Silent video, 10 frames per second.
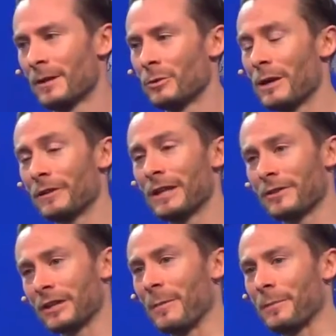We have
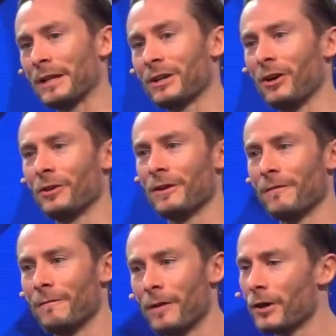another company called
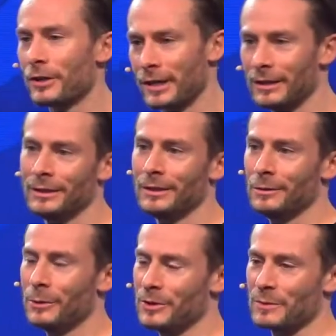
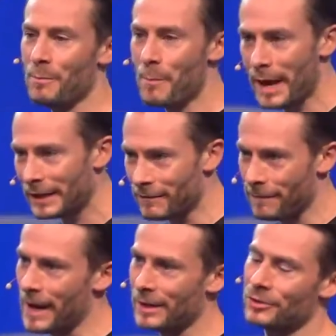Varda, which is
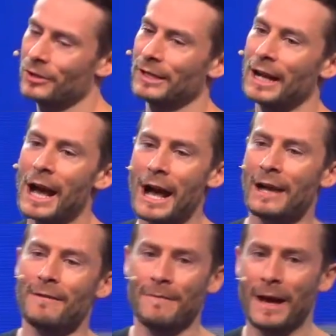manufacturing
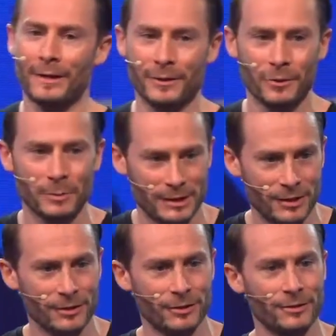high-value
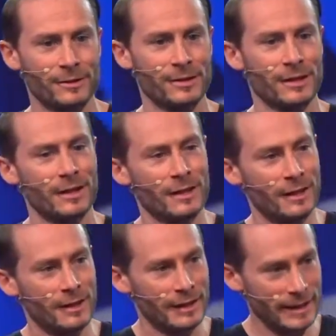materials
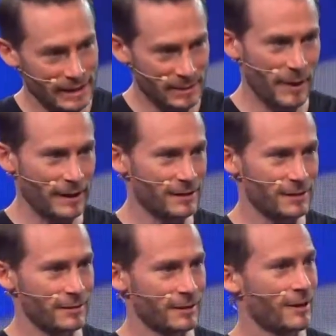in
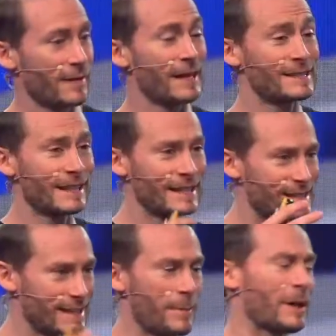space. Things like
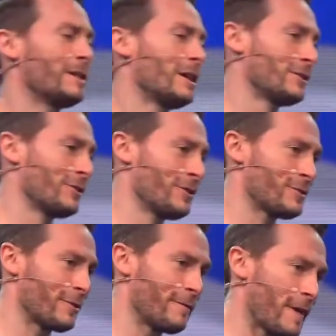
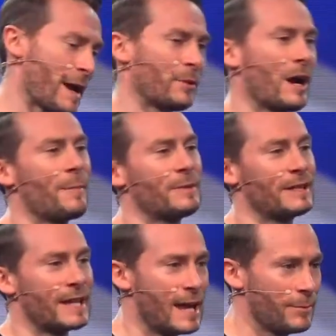semiconductors or fiber
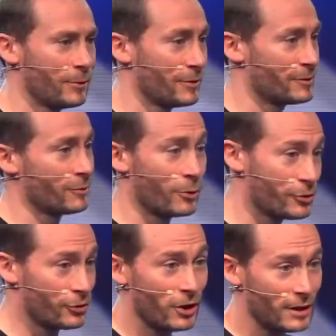optic cables or
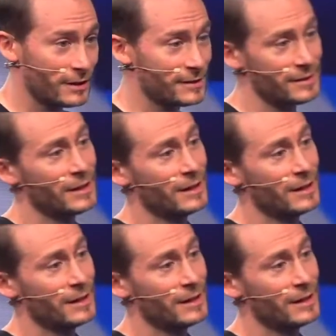drugs.